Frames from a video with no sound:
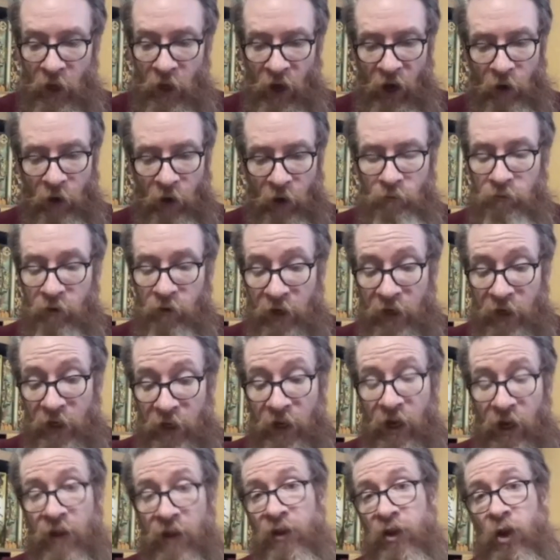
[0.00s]
I really
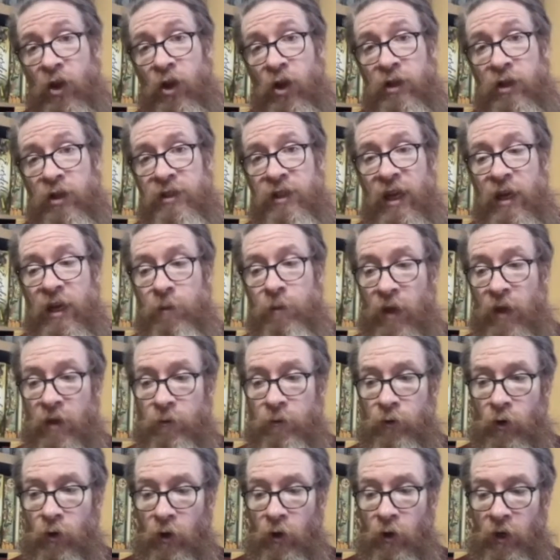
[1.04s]
like the colour scheme
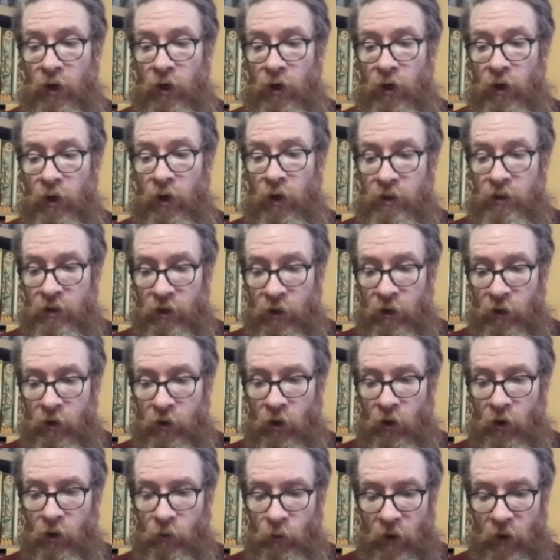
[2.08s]
they've gone with.